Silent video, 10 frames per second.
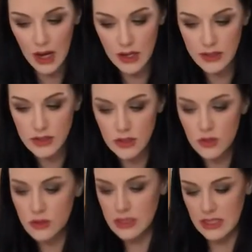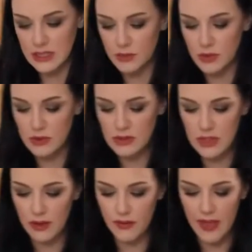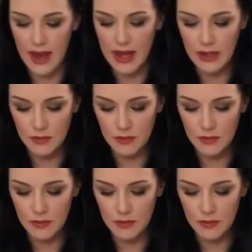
2 teaspoons of that.